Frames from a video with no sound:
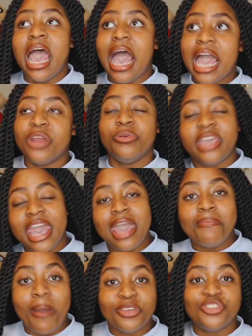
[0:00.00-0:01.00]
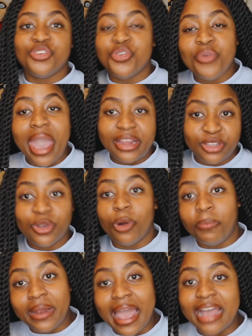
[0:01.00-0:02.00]
I don't care about you and your
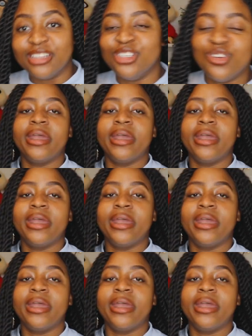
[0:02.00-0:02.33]
plans, you know?